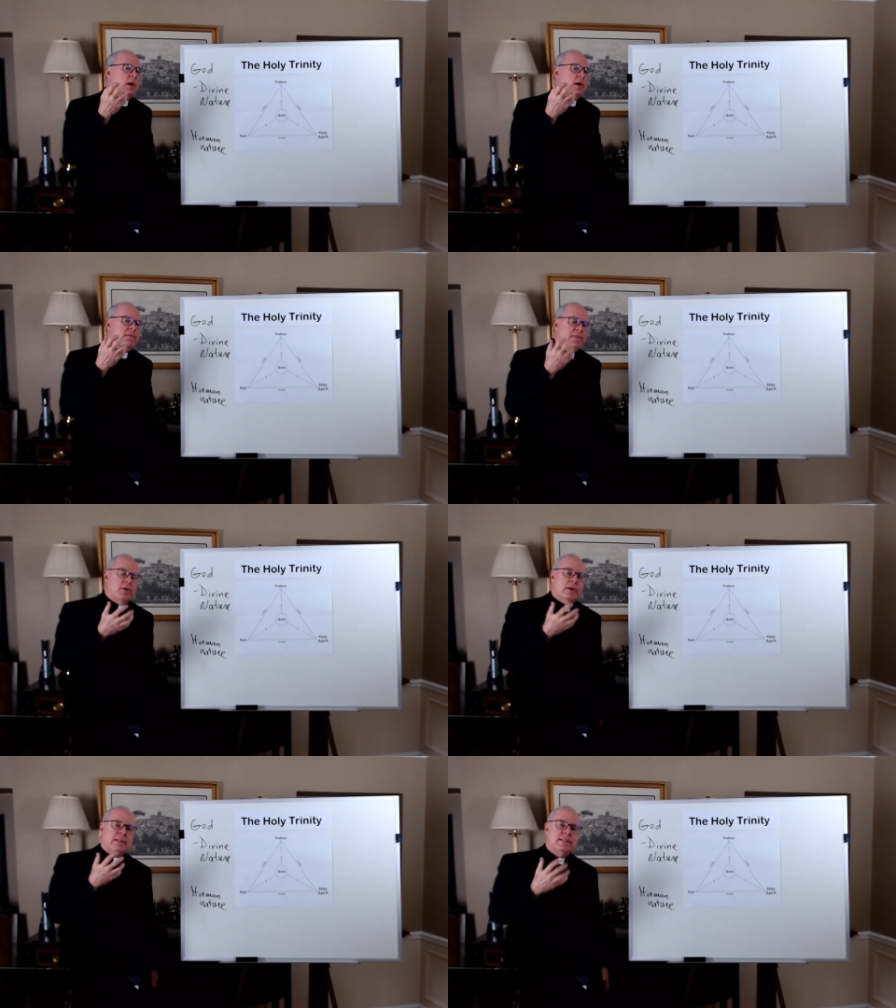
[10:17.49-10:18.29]
a
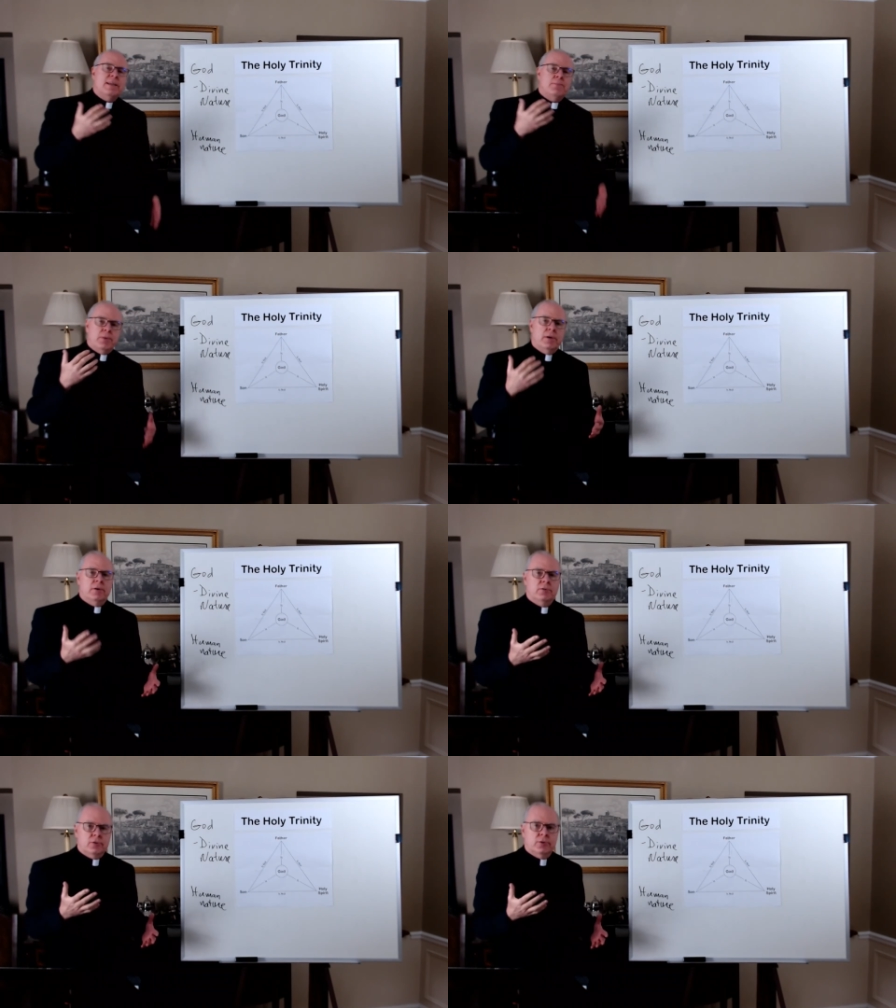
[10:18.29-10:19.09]
very deep
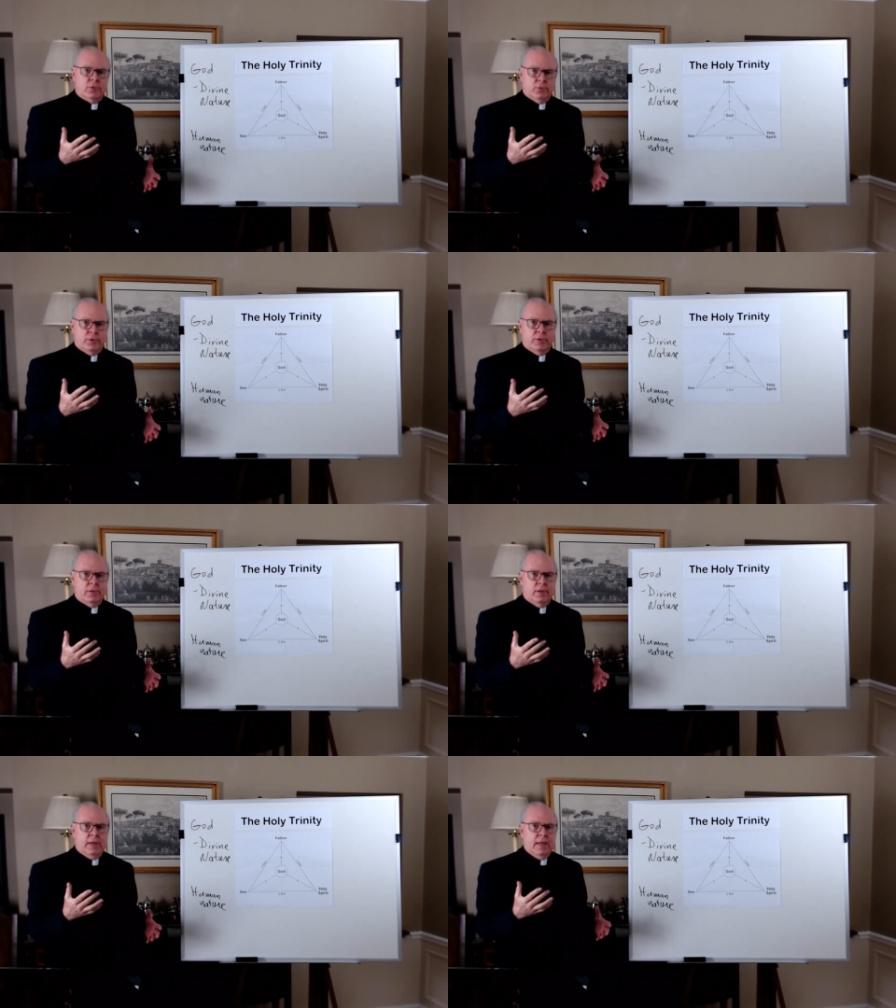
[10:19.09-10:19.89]
truth
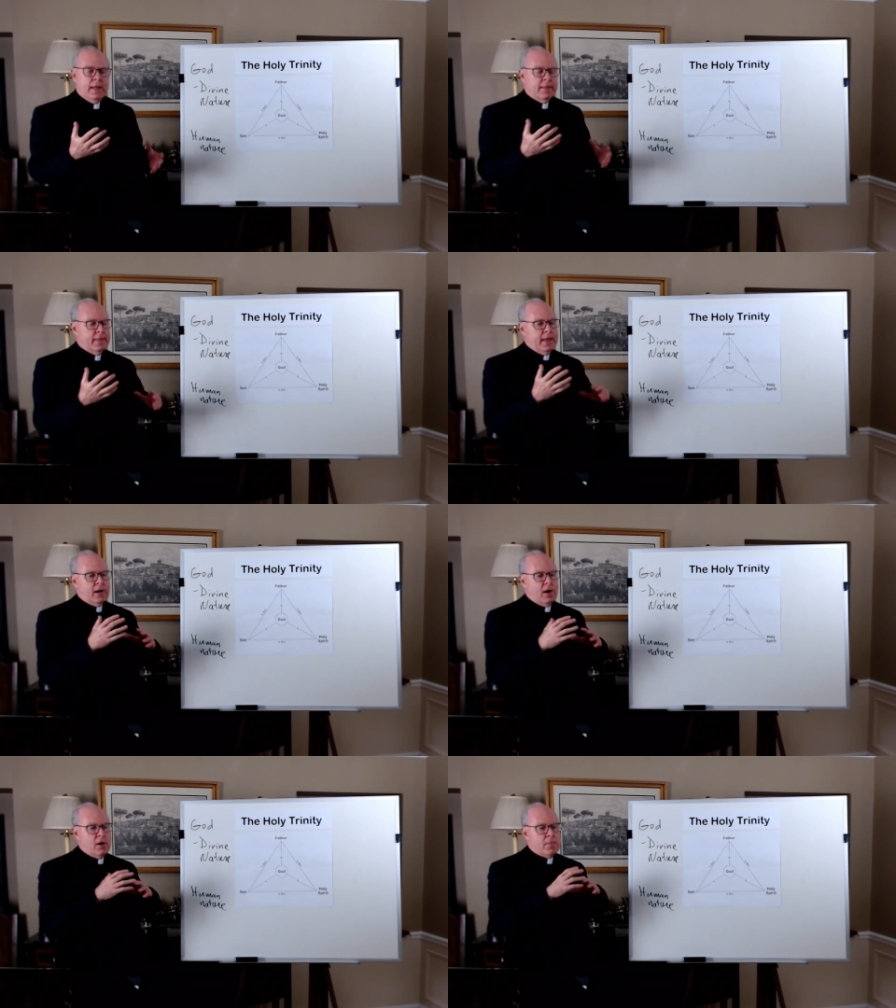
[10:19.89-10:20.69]

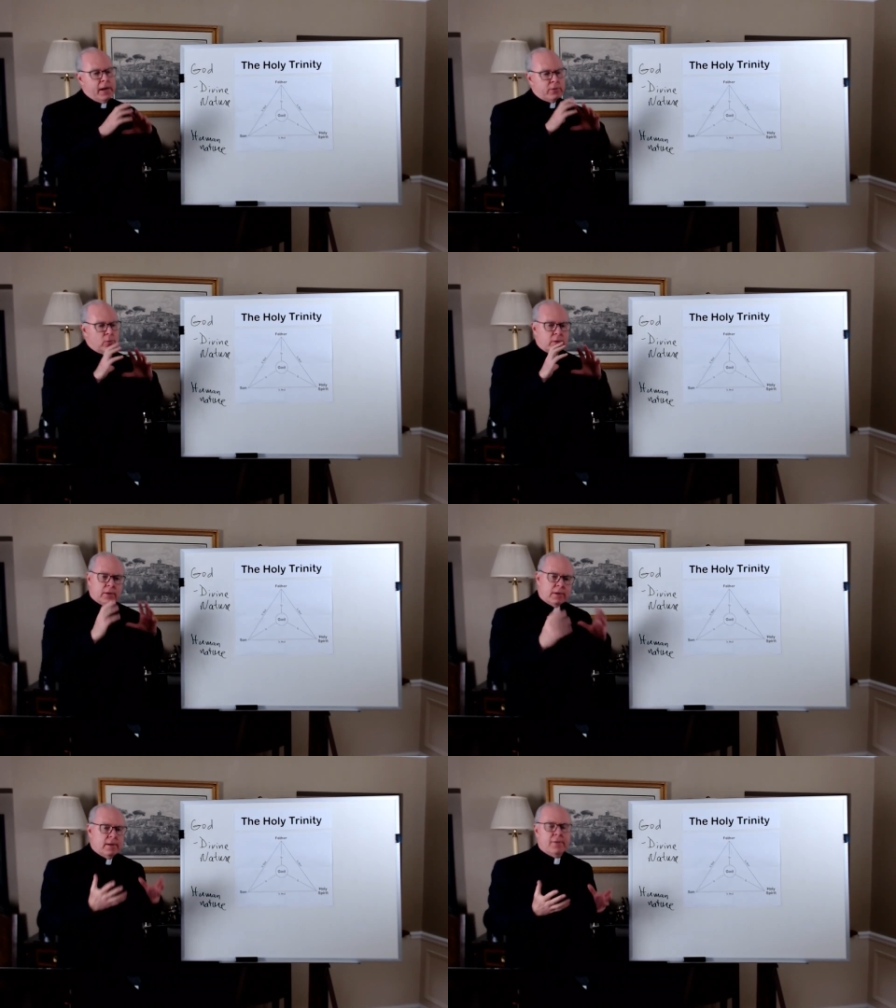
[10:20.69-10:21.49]
that our mind will
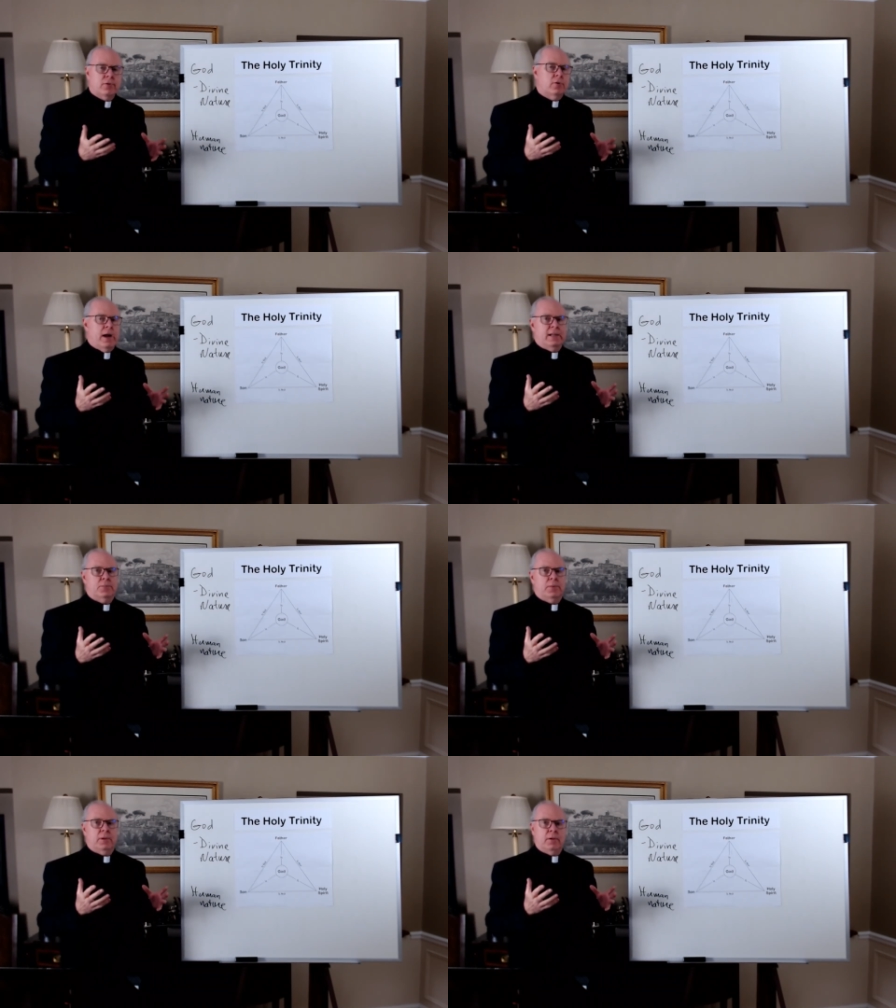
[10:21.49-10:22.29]
never
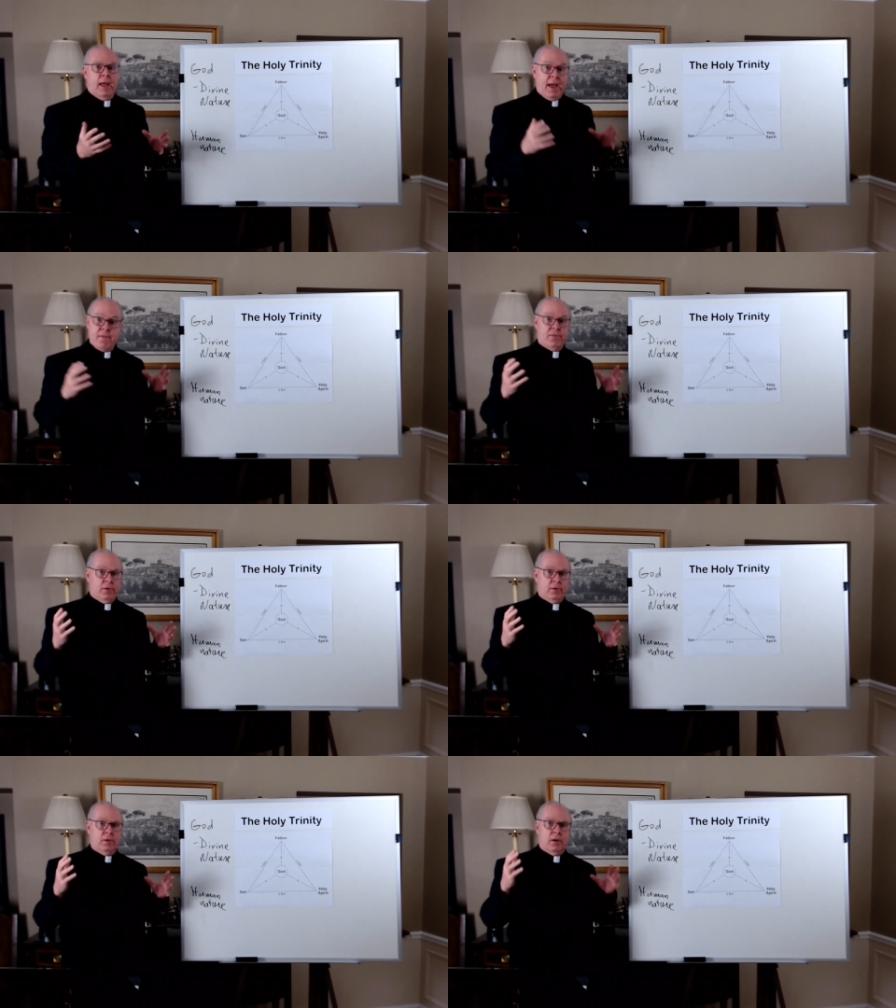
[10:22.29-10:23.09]
grasp it, ever,
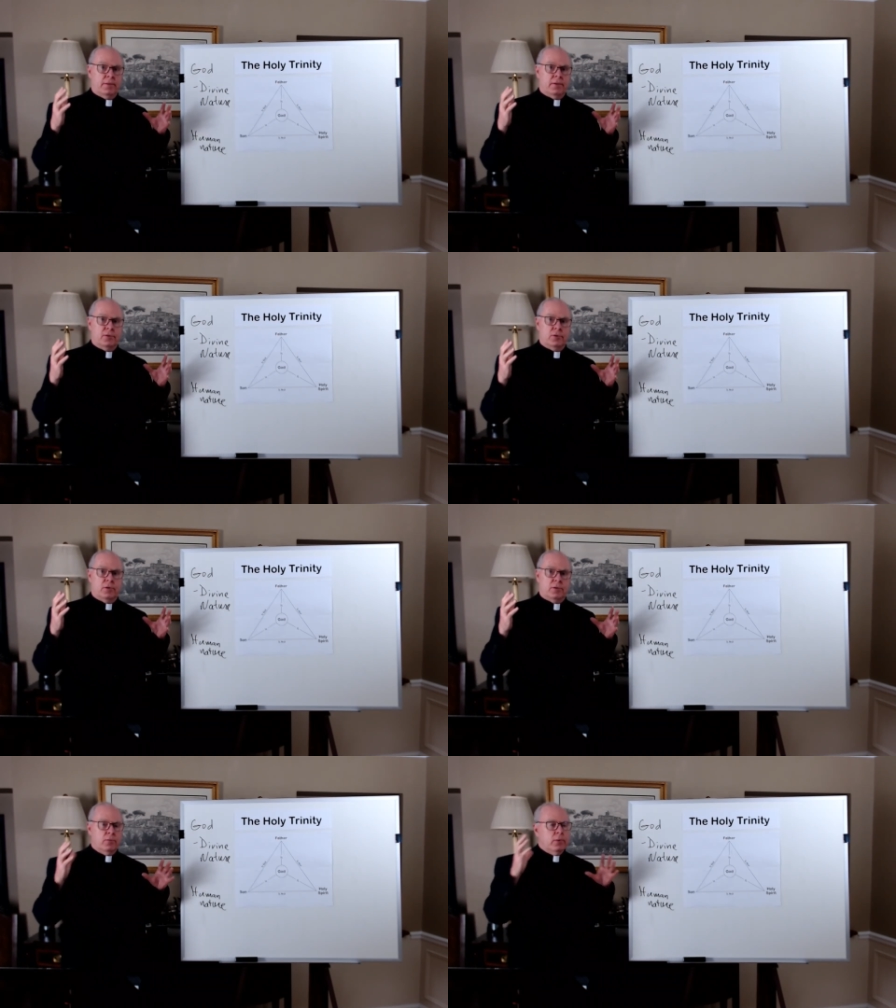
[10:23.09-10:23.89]
on this earth.